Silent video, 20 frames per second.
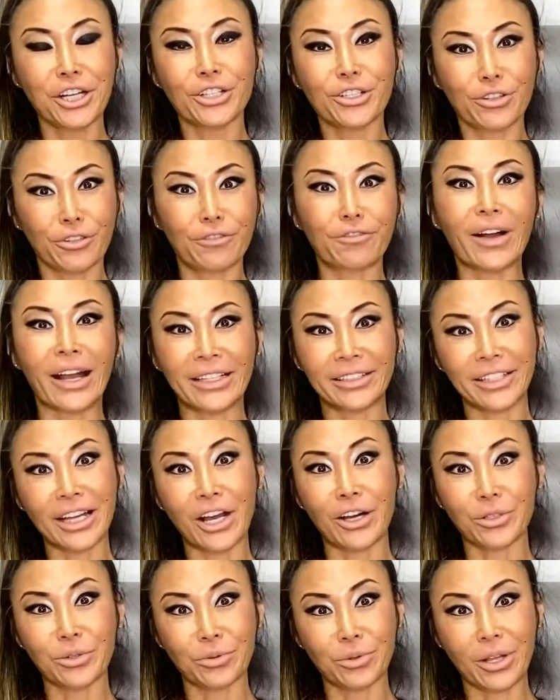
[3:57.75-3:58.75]
to find
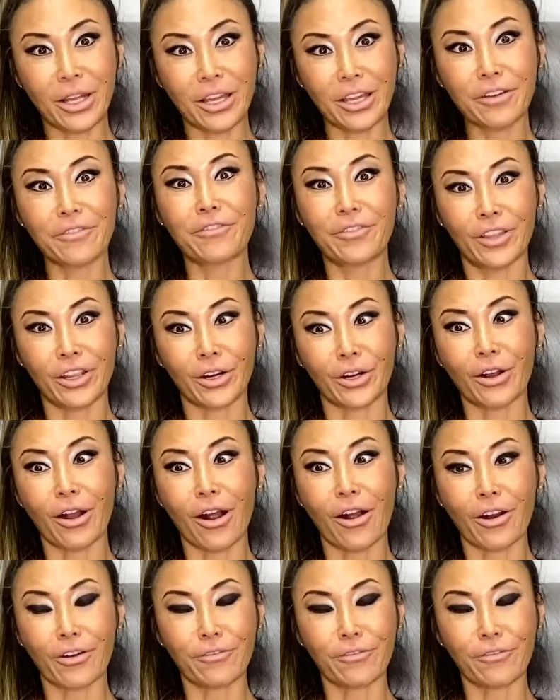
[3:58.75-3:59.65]
out if there are